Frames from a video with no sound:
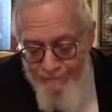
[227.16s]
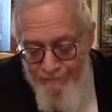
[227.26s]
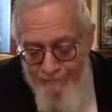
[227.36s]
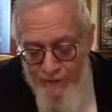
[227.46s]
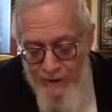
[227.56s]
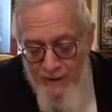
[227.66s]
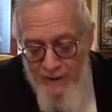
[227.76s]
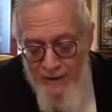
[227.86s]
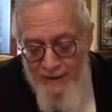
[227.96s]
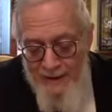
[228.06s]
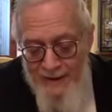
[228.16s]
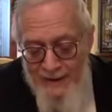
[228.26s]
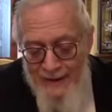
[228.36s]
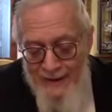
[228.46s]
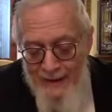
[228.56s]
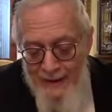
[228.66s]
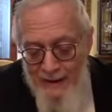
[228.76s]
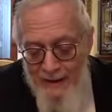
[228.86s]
(silence)